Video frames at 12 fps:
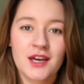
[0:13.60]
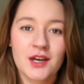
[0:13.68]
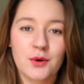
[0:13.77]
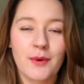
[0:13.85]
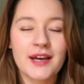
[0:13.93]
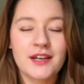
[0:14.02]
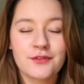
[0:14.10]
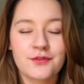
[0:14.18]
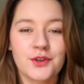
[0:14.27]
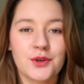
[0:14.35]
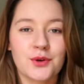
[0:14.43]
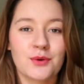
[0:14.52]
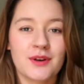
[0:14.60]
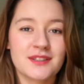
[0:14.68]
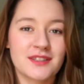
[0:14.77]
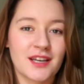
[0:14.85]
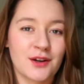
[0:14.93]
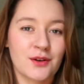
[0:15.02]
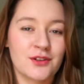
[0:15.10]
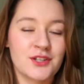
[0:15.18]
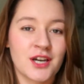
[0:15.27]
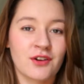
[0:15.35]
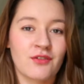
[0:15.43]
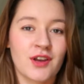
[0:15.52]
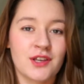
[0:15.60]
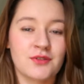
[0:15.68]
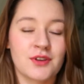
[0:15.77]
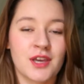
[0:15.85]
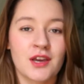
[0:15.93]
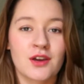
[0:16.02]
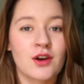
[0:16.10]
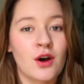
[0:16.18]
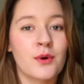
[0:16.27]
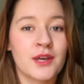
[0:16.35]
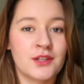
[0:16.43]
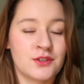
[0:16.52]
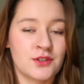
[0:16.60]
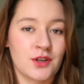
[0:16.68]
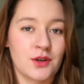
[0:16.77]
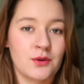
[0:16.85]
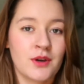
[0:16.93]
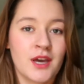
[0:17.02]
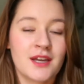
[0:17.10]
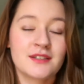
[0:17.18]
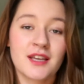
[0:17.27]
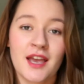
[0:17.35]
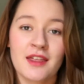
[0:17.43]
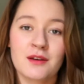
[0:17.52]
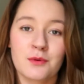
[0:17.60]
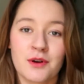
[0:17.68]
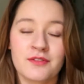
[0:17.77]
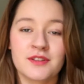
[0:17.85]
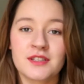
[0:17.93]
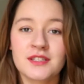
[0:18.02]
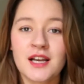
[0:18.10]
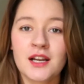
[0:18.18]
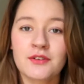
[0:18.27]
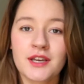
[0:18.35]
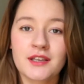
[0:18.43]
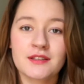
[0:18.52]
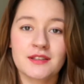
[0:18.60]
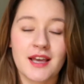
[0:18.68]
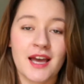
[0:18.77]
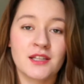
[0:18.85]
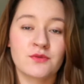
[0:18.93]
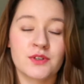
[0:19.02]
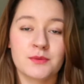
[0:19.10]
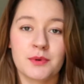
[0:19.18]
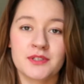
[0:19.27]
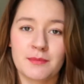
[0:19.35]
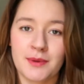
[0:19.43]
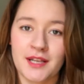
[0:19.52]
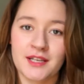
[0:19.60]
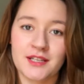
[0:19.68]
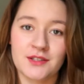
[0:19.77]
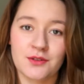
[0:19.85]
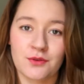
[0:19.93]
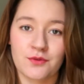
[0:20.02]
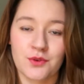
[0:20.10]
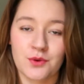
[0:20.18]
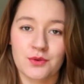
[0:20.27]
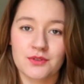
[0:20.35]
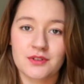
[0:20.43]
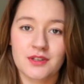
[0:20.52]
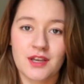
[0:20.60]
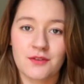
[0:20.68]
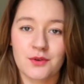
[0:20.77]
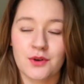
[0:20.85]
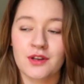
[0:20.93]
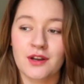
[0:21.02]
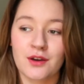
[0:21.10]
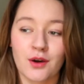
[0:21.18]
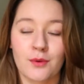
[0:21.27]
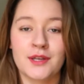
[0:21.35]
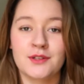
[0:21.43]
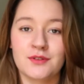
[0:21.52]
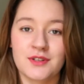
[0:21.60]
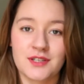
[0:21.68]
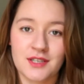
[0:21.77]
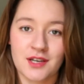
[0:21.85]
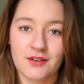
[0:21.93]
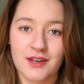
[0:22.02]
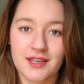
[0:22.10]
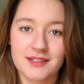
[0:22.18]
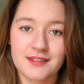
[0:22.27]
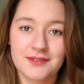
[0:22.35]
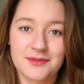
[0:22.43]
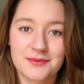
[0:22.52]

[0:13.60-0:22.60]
quite a few psychology careers you can go into, together with the salaries and responsibilities of yours if you're gonna go into these careers.